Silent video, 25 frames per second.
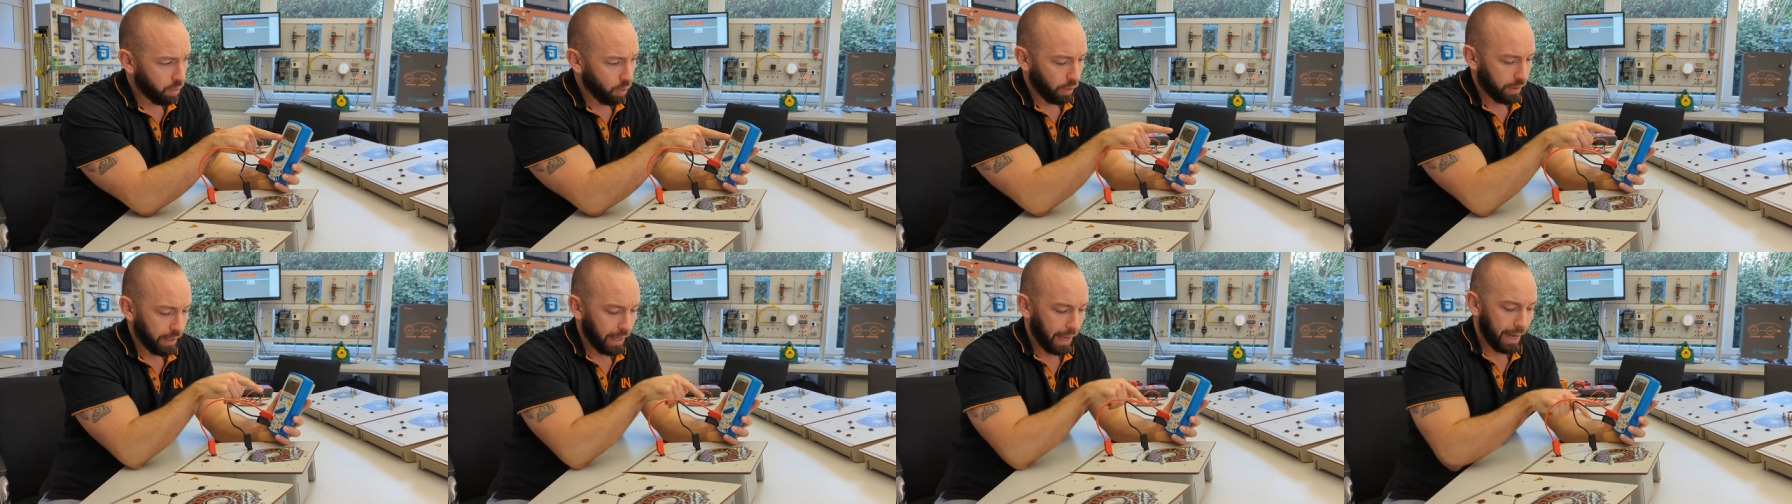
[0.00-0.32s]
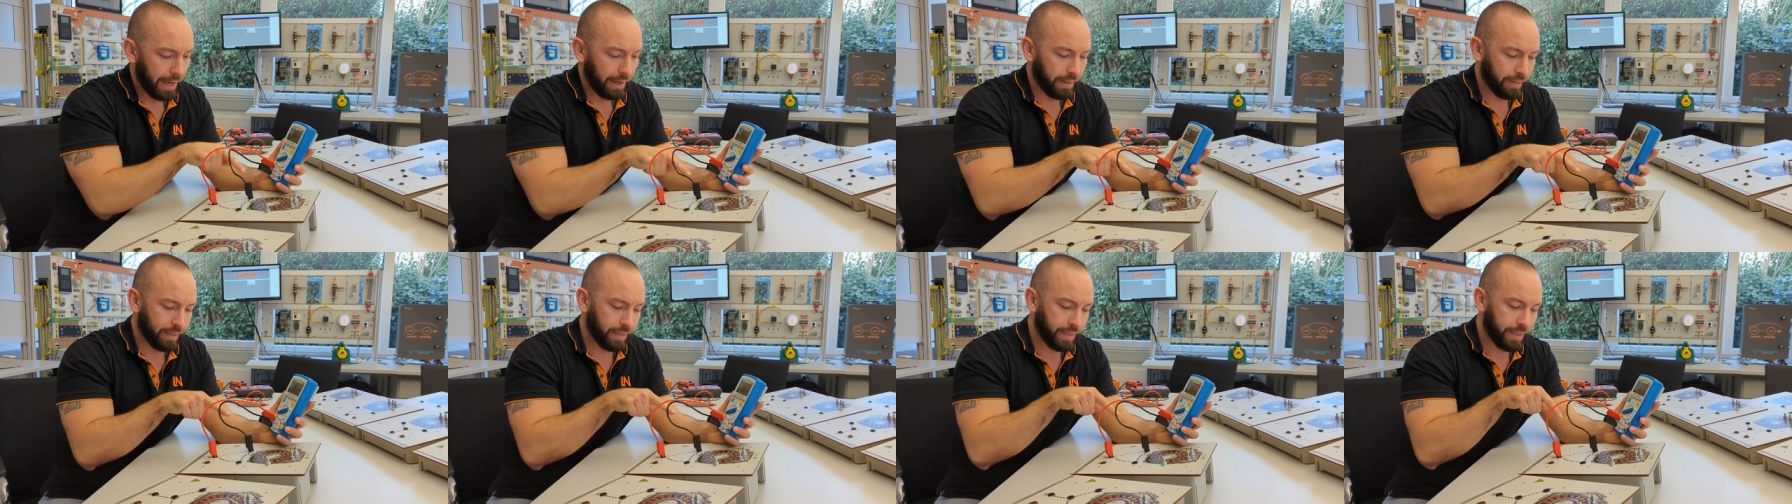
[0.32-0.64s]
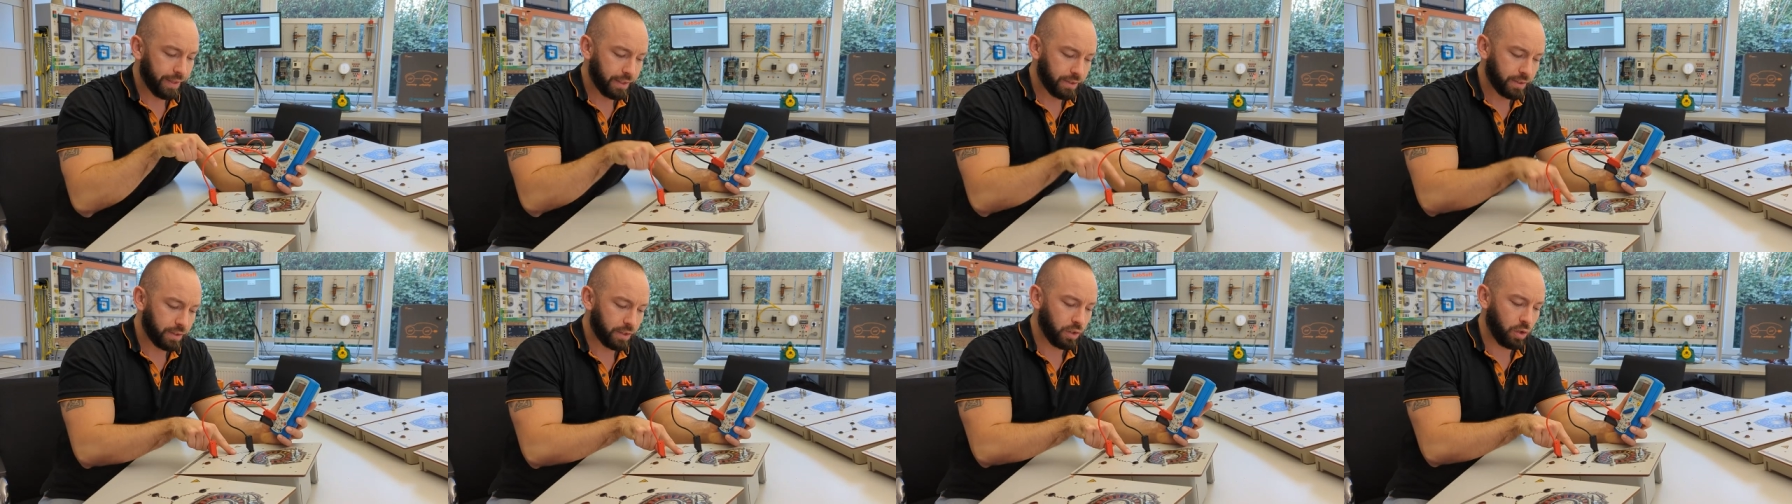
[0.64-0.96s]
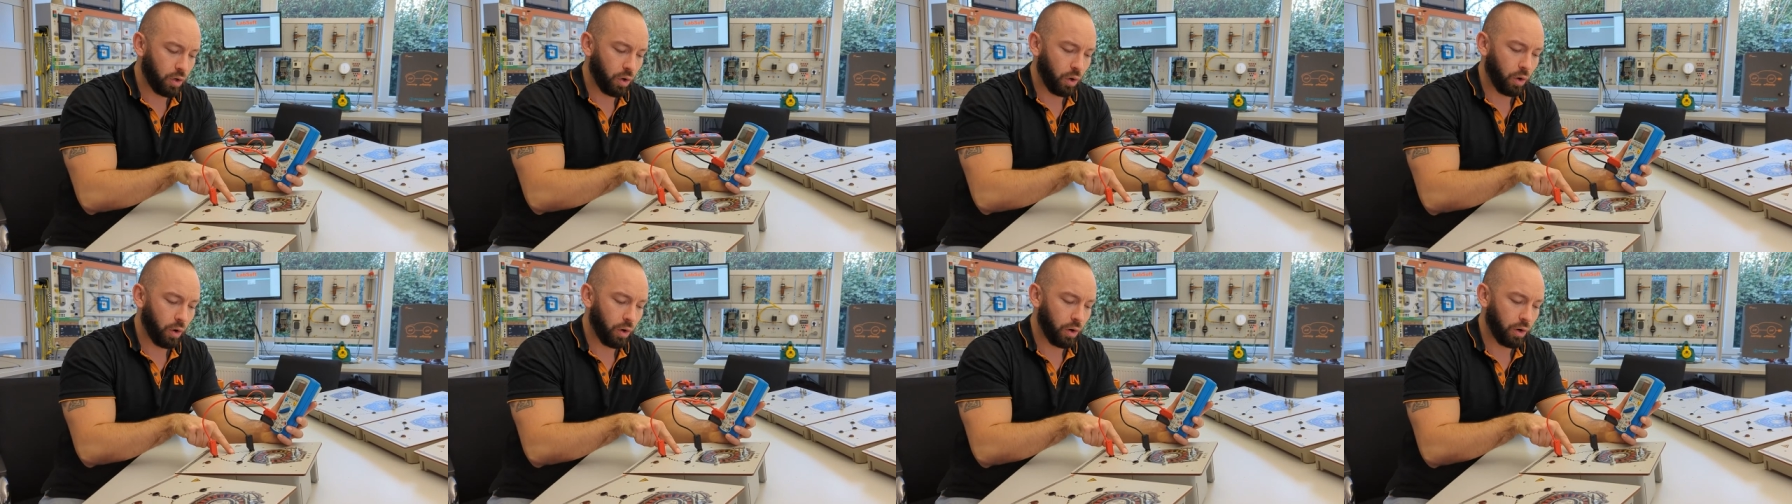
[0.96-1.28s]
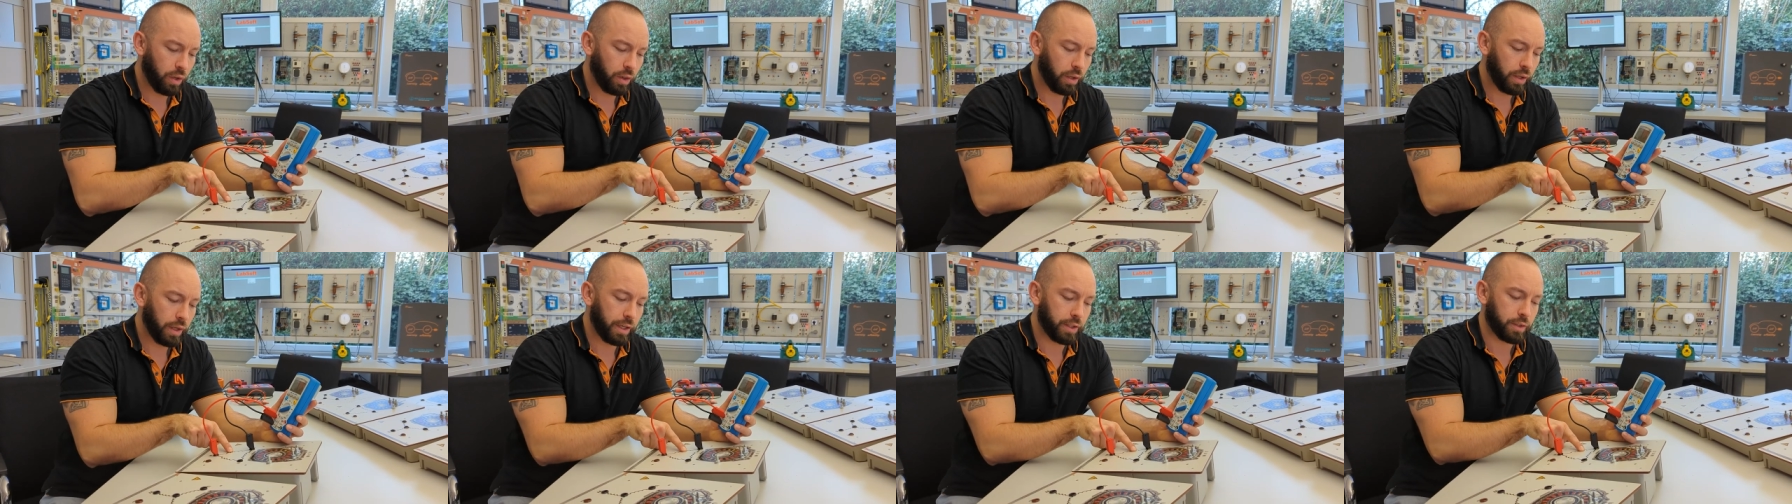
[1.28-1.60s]
okay, this
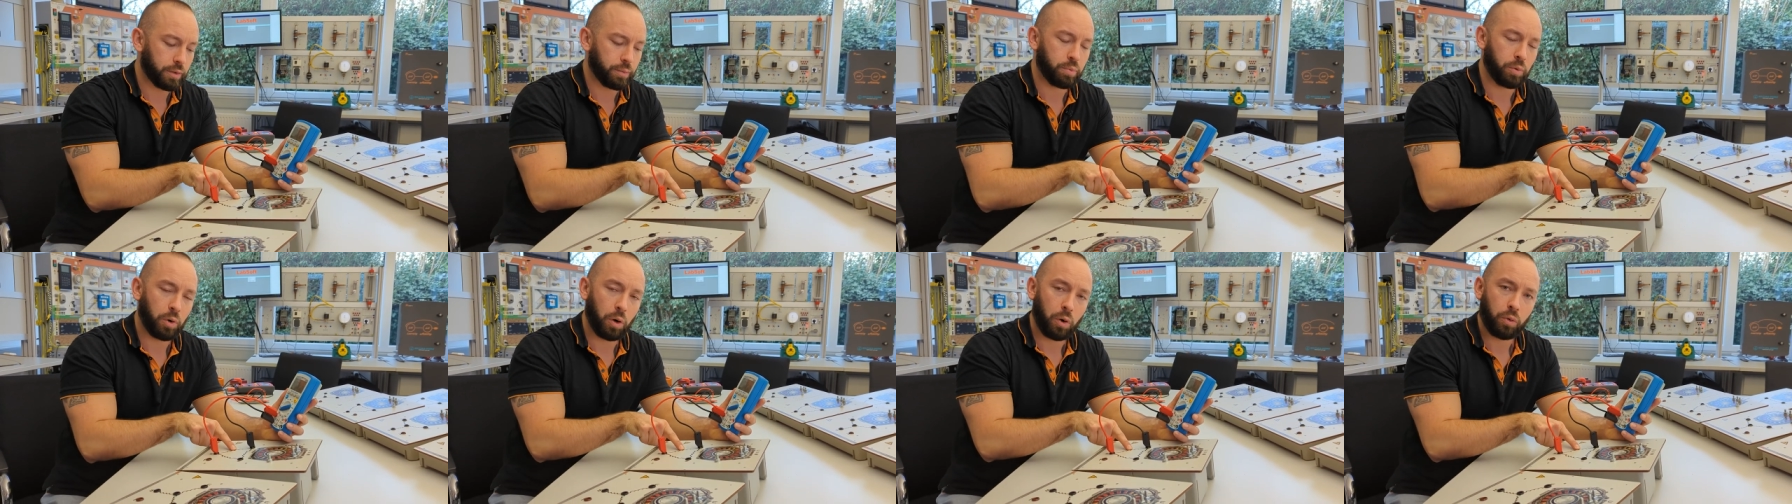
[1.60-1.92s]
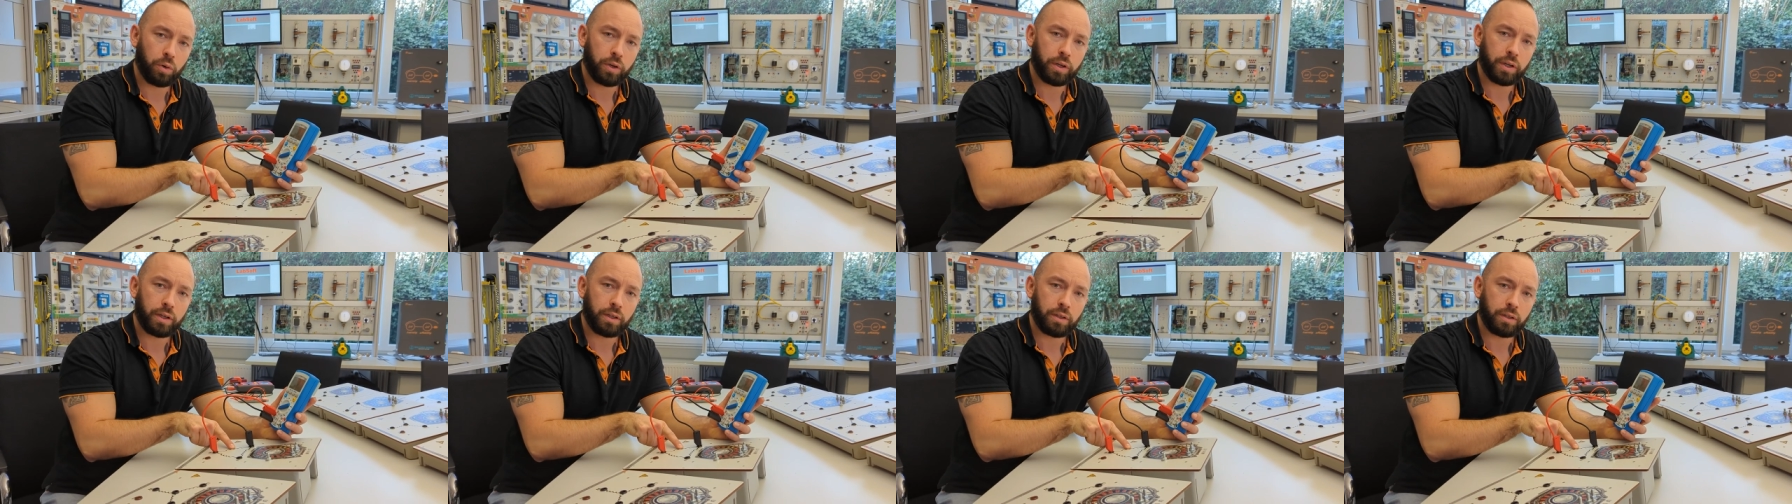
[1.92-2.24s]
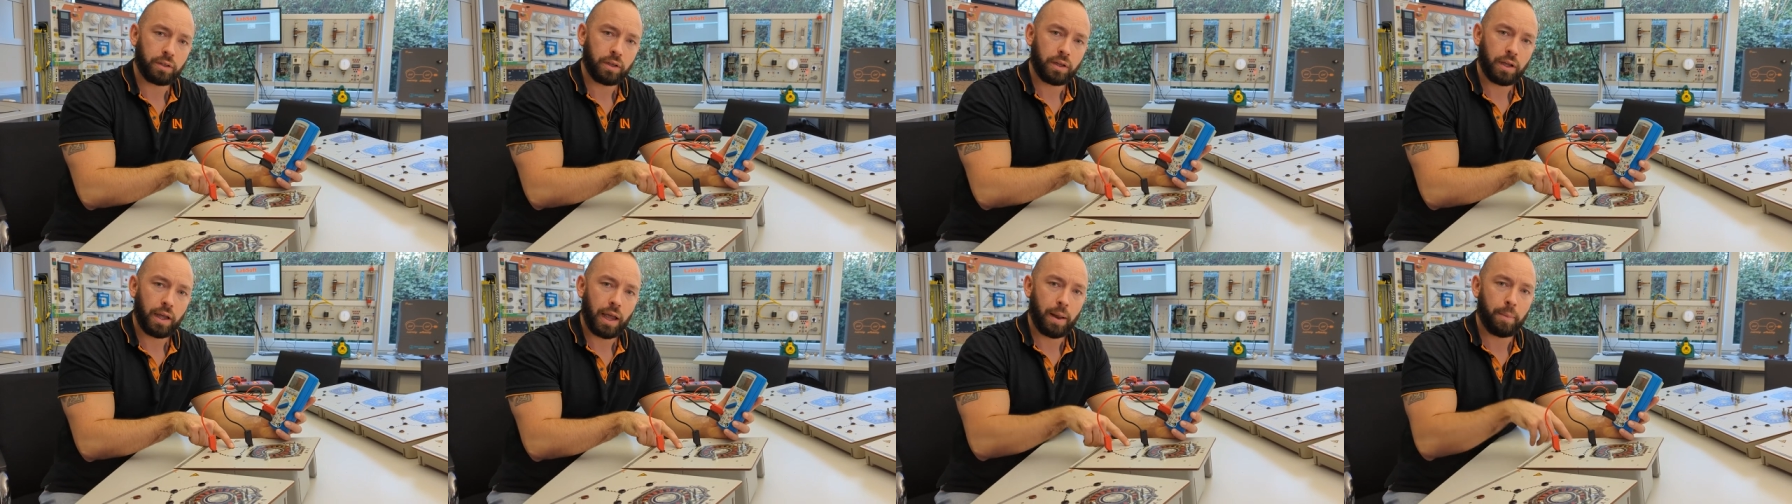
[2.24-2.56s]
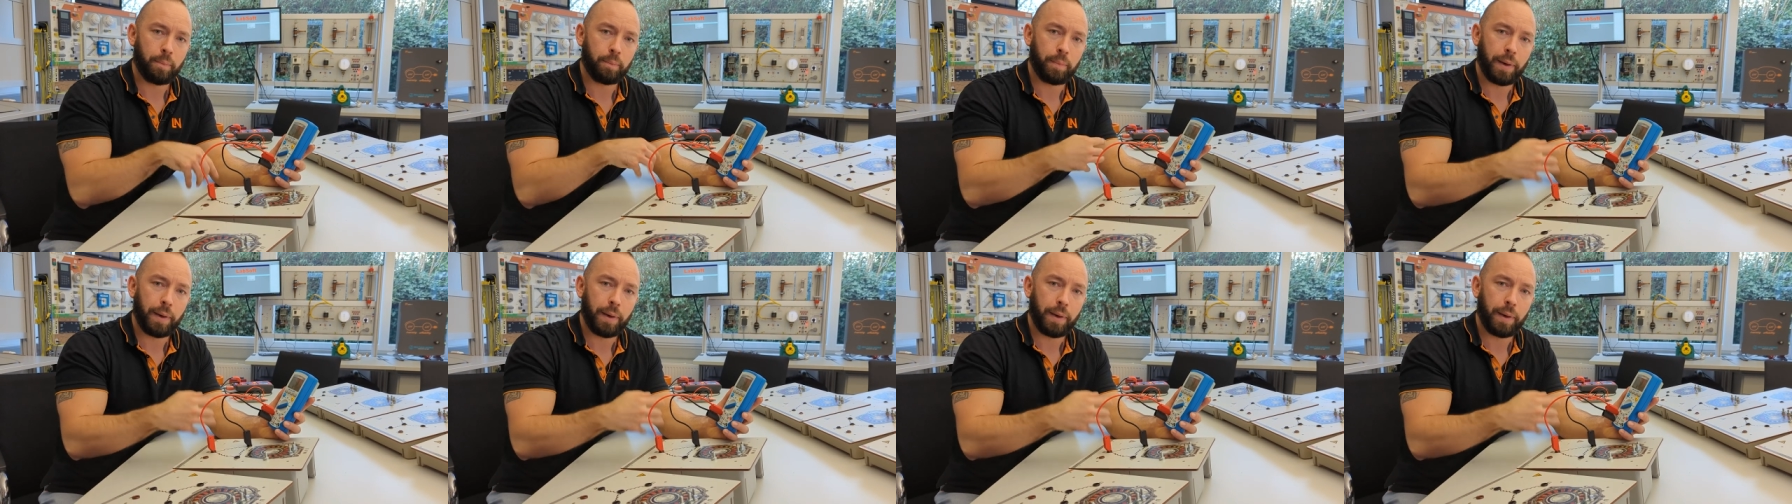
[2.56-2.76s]
coil is broken and